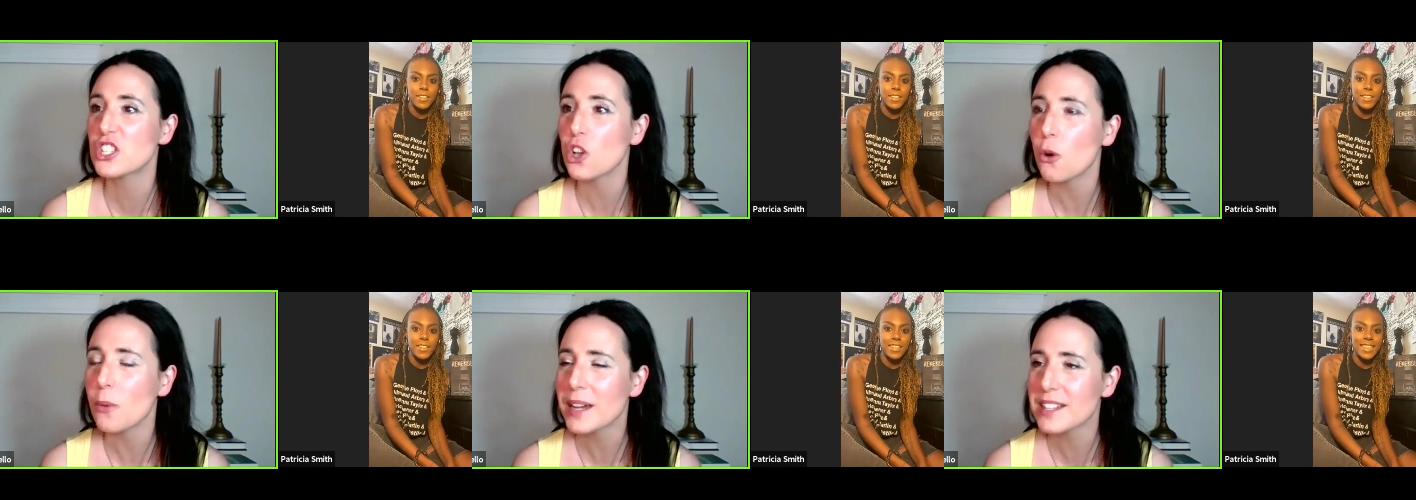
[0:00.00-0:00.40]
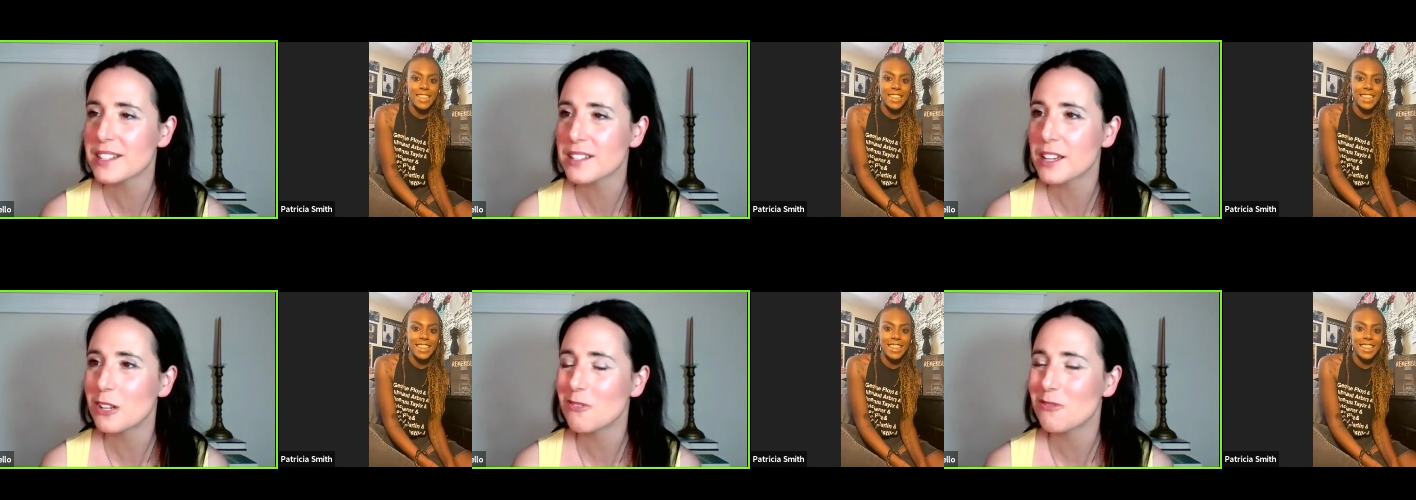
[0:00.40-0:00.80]
Speaker 1: so
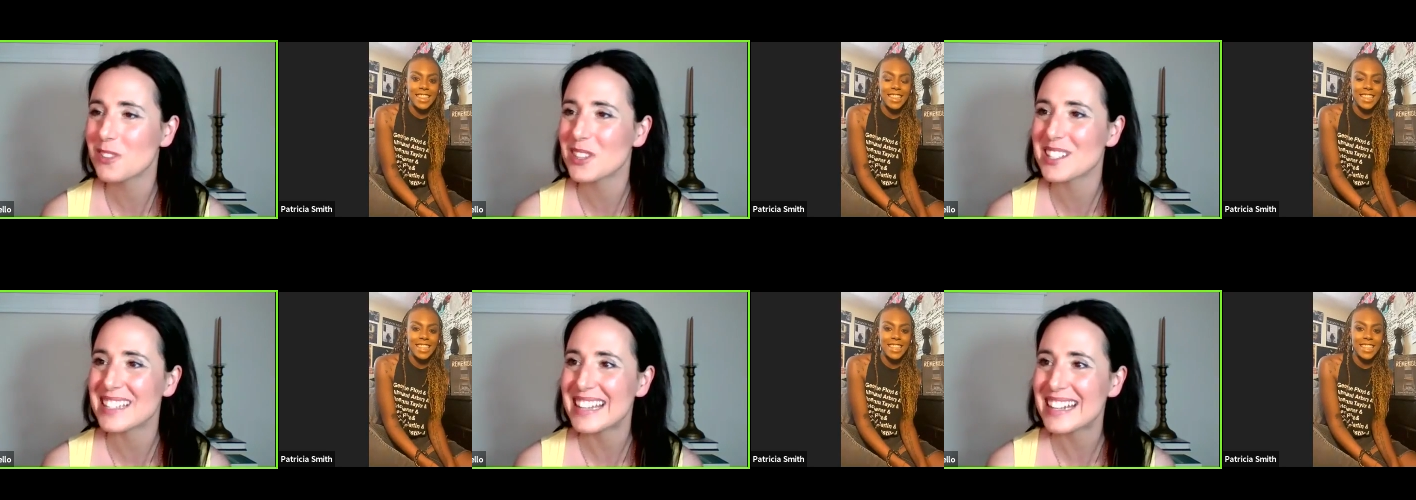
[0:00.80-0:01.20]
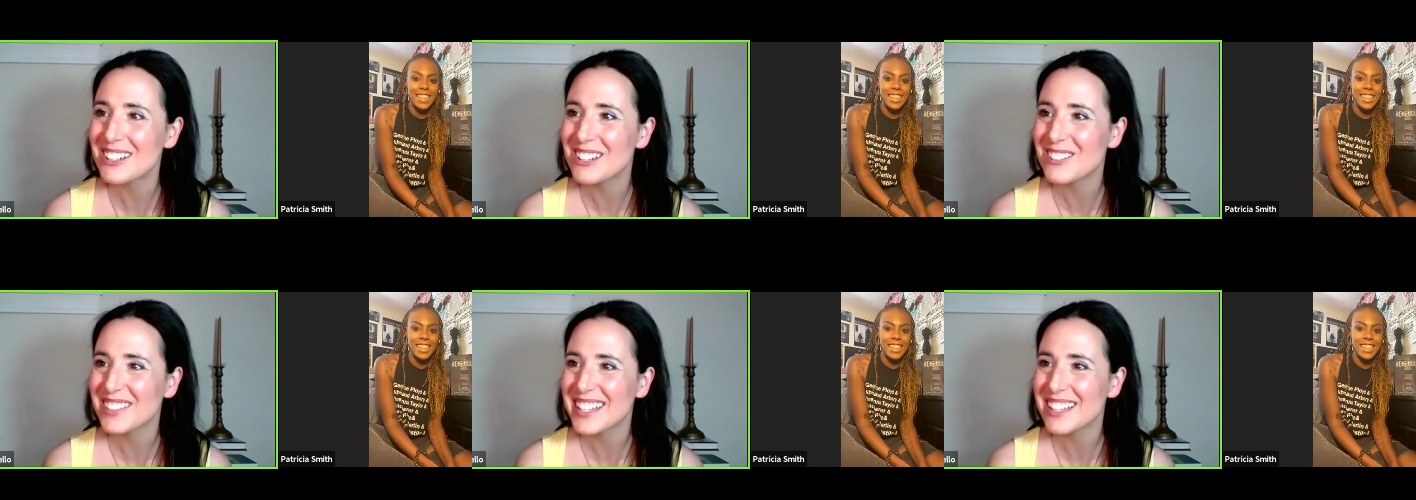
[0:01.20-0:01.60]
excited for this
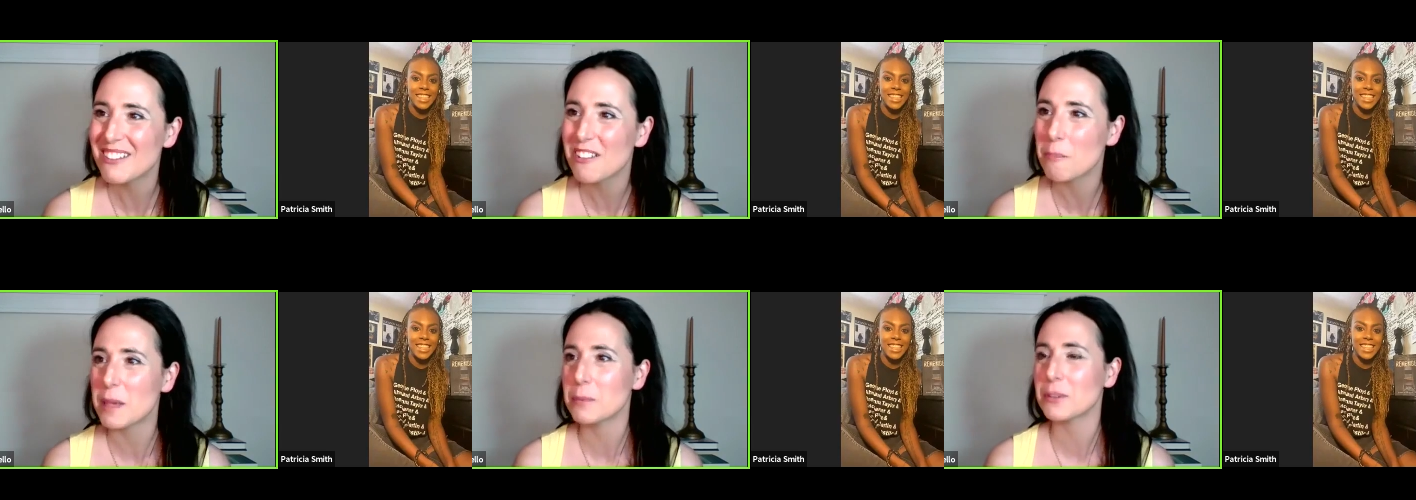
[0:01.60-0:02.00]
interview.